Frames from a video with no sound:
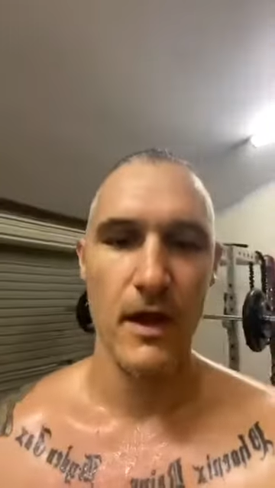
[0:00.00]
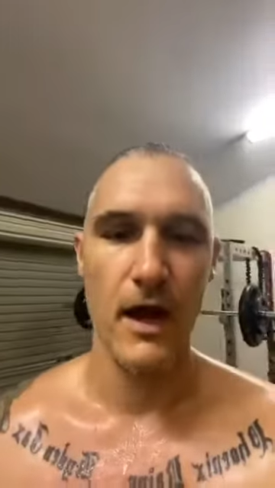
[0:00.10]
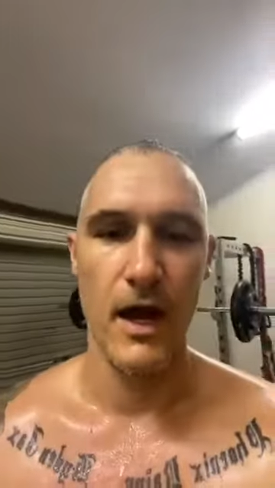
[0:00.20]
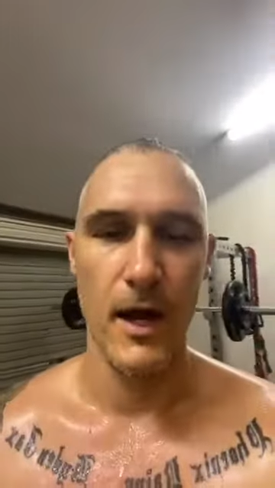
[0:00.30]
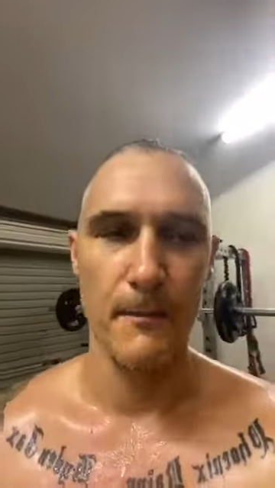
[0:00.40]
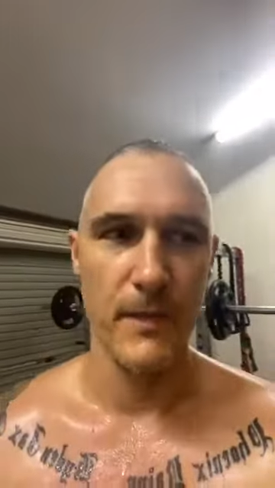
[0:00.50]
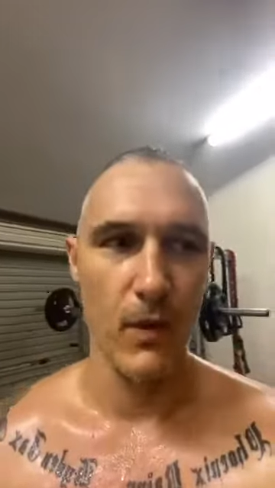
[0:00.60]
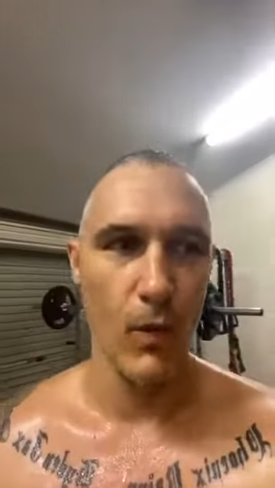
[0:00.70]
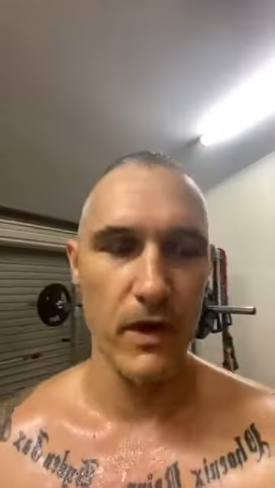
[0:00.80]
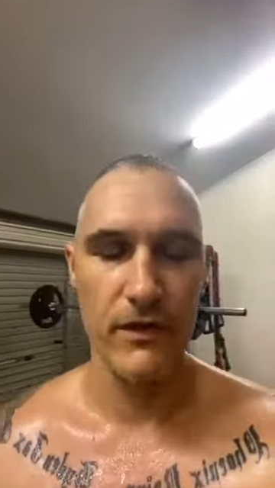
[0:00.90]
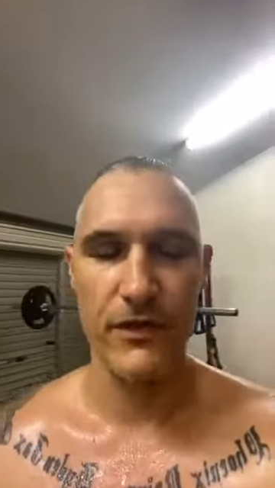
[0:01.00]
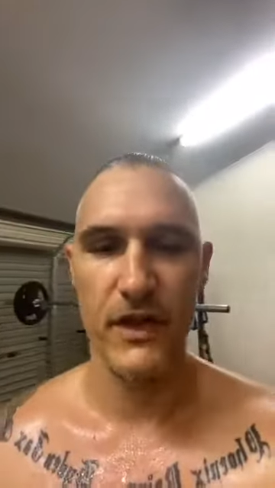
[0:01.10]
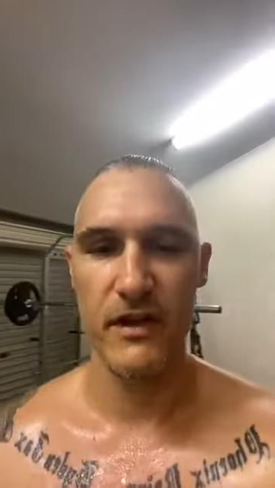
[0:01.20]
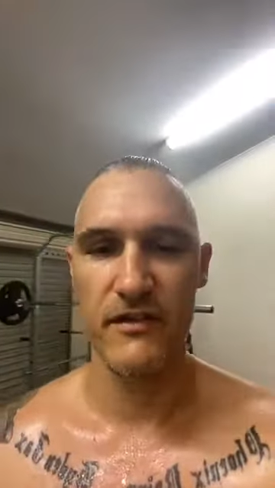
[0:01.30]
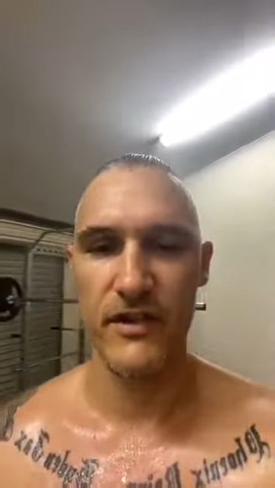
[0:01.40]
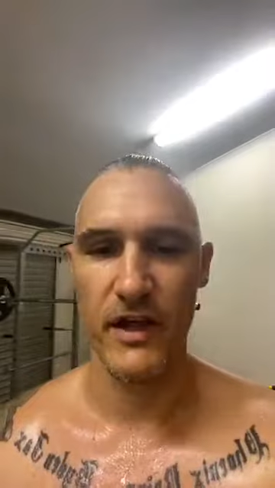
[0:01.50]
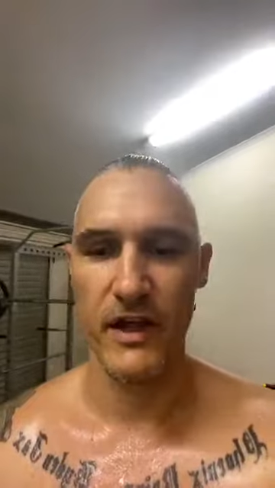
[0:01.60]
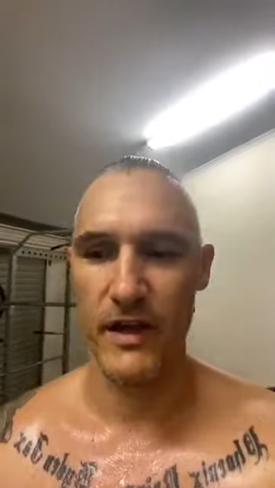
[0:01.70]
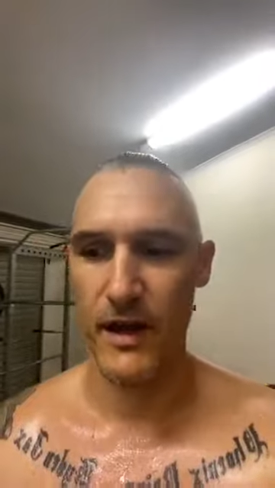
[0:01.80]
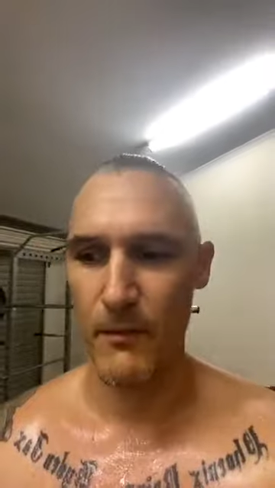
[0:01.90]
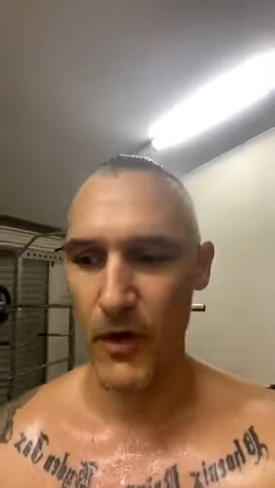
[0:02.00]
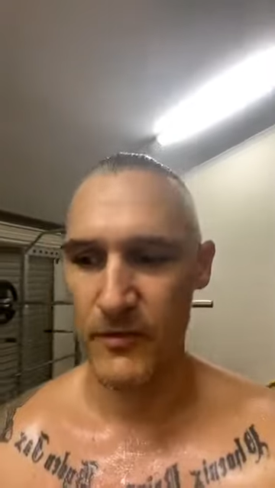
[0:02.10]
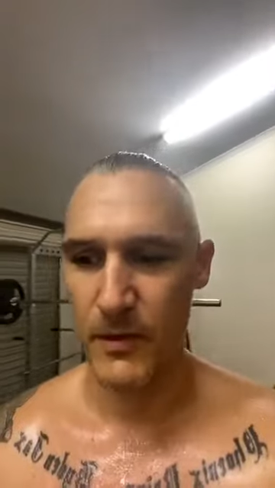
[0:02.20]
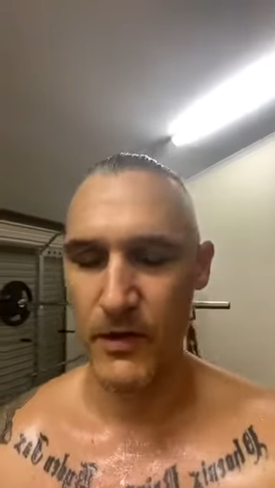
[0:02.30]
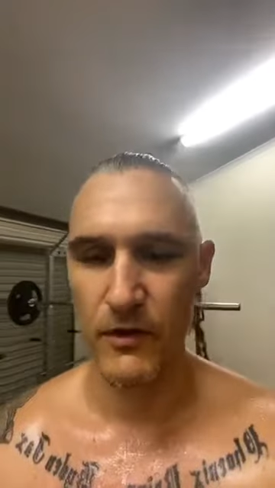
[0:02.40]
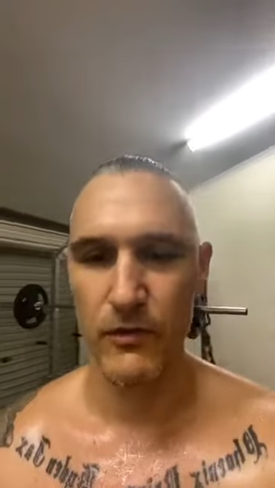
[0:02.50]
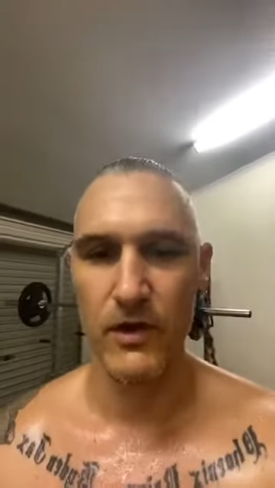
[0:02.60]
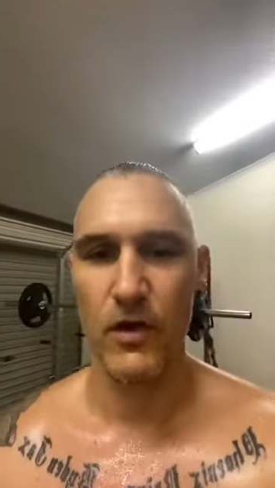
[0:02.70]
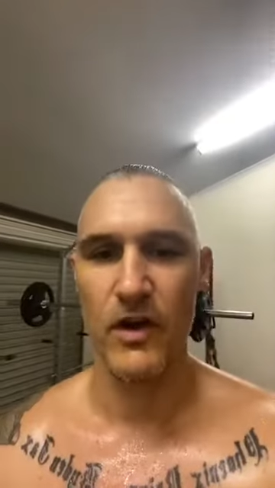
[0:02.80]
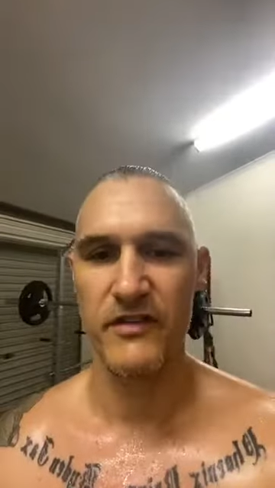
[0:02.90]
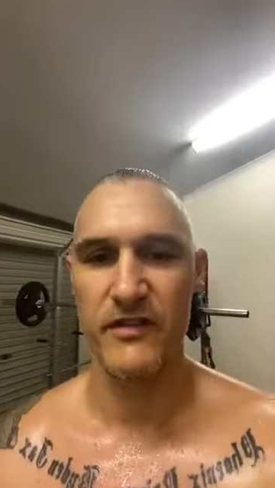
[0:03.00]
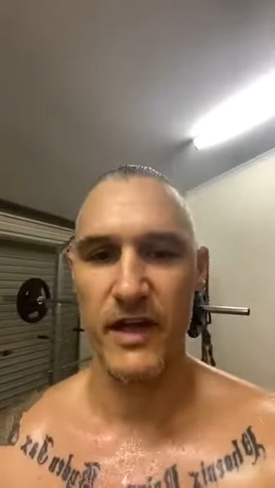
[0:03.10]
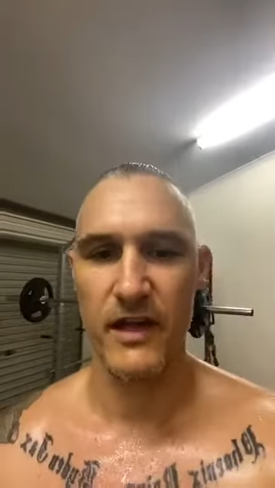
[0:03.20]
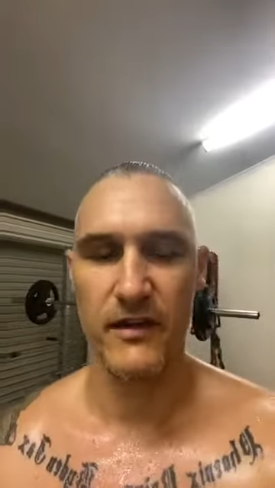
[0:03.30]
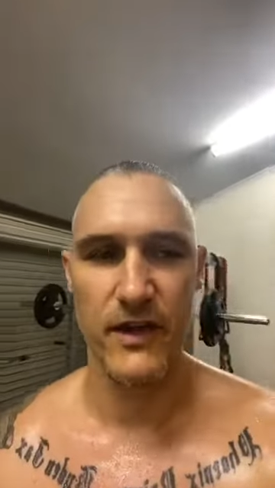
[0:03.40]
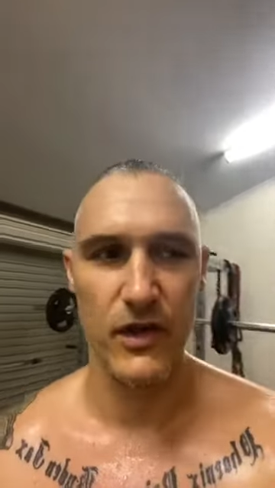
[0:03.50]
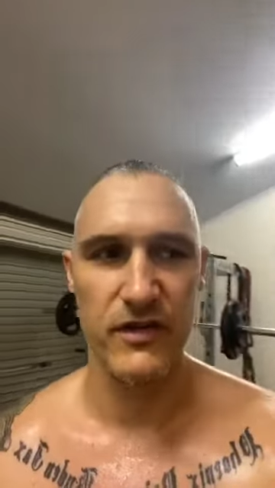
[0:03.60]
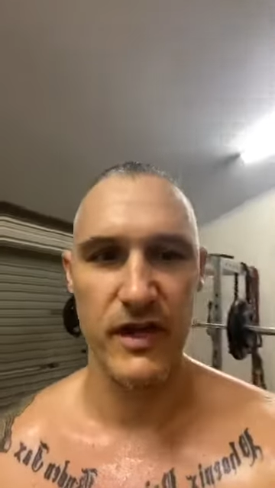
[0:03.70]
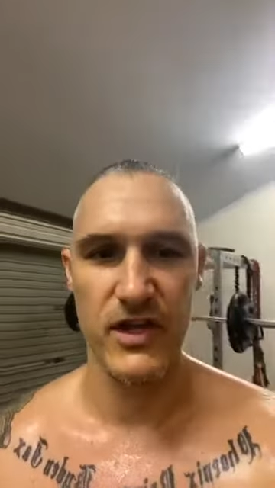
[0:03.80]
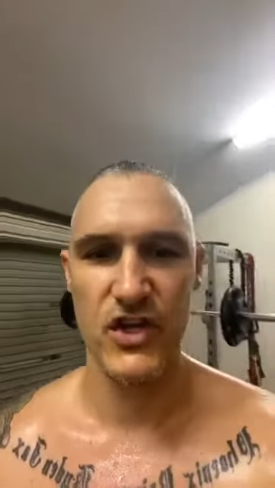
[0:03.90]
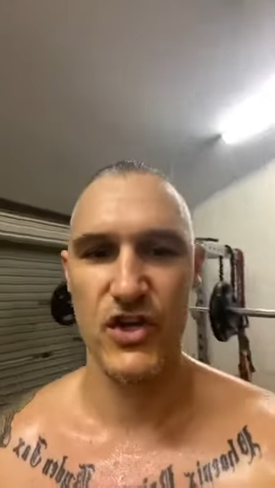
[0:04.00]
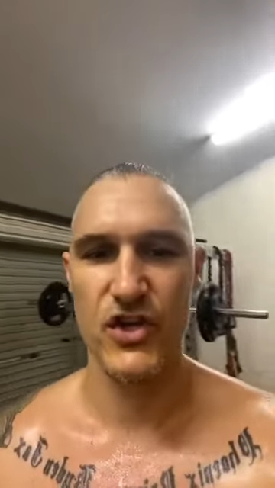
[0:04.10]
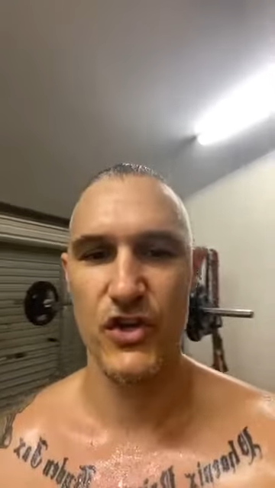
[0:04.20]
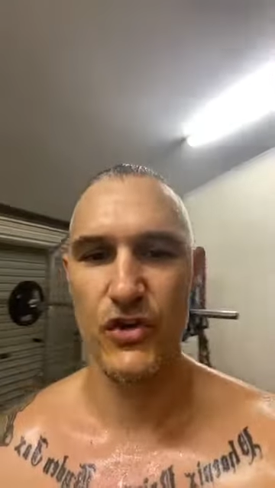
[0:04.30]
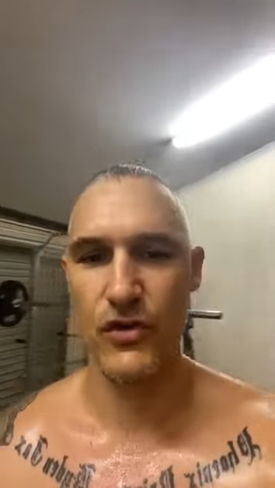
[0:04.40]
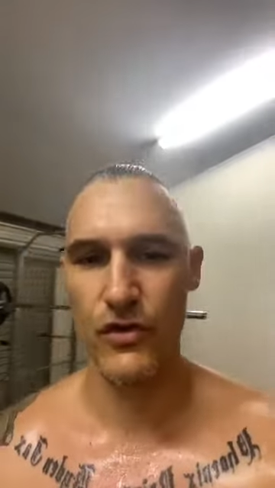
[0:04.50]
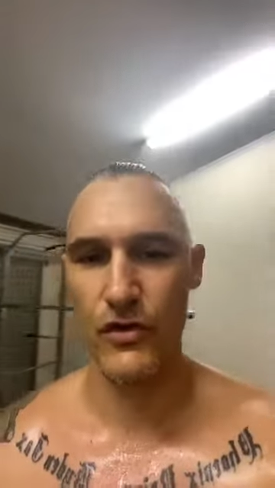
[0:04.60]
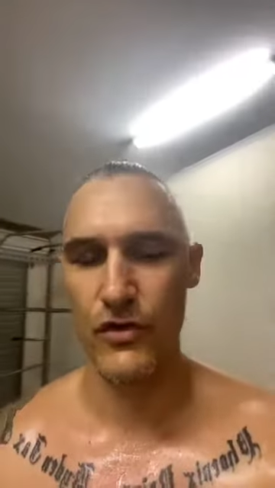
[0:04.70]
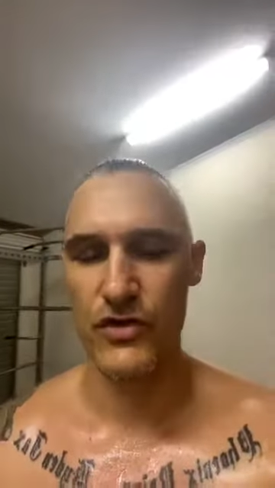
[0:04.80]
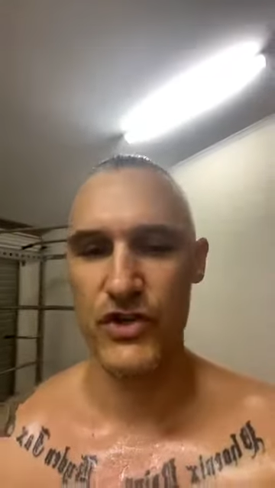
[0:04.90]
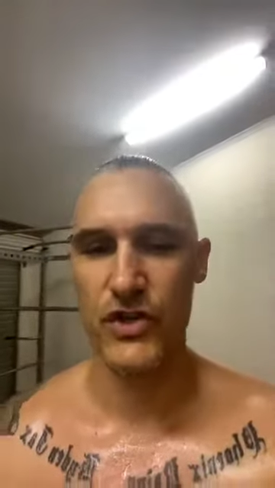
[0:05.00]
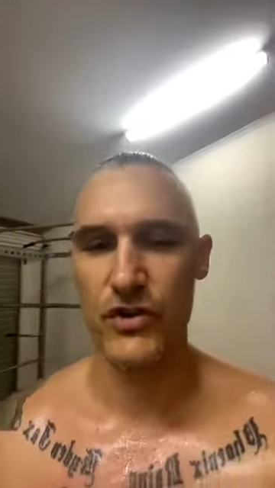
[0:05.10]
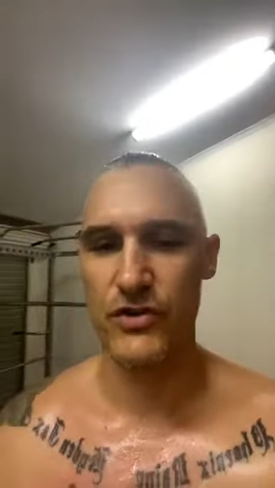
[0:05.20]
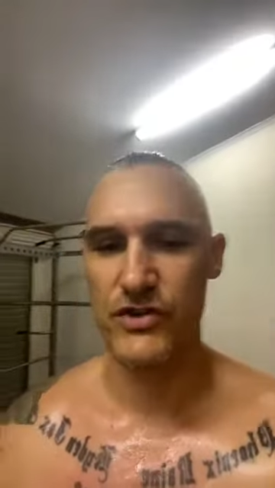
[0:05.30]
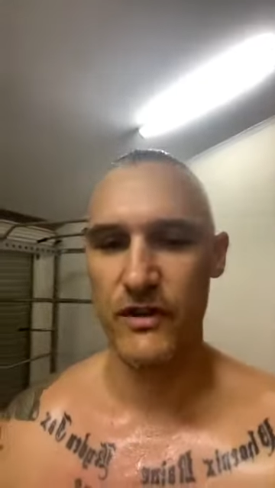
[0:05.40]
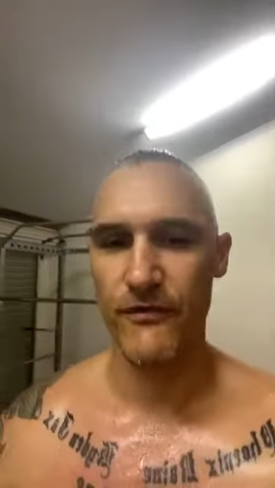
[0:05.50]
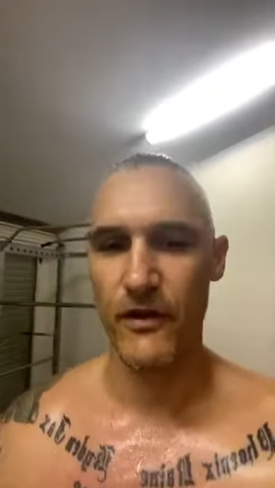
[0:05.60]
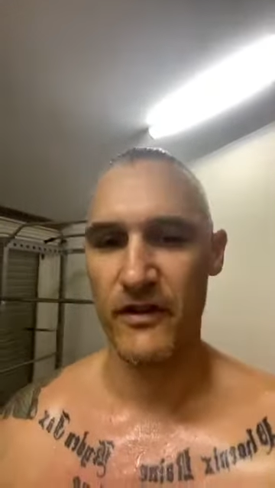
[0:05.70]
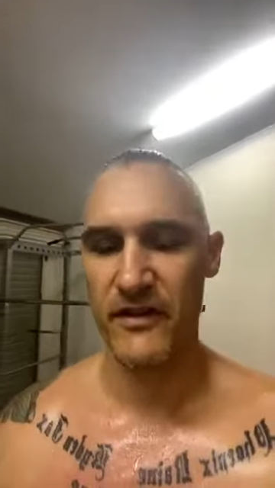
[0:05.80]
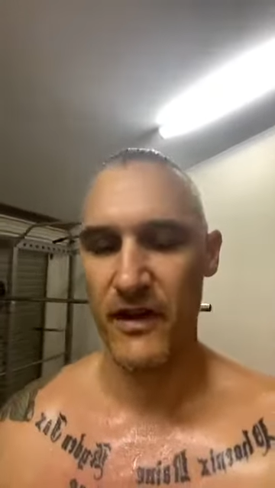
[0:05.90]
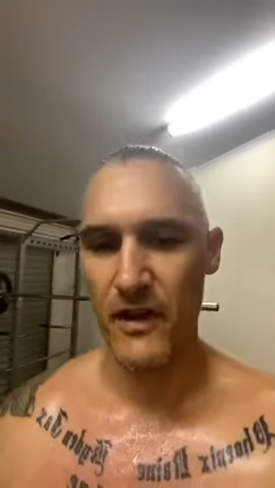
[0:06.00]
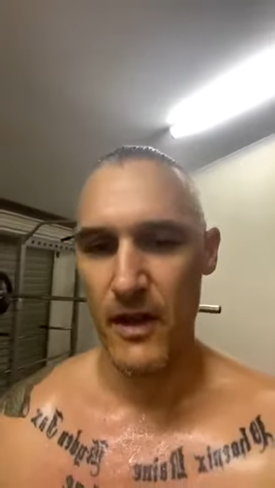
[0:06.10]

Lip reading: And one of the things that most people don't realize is that there is a huge, huge difference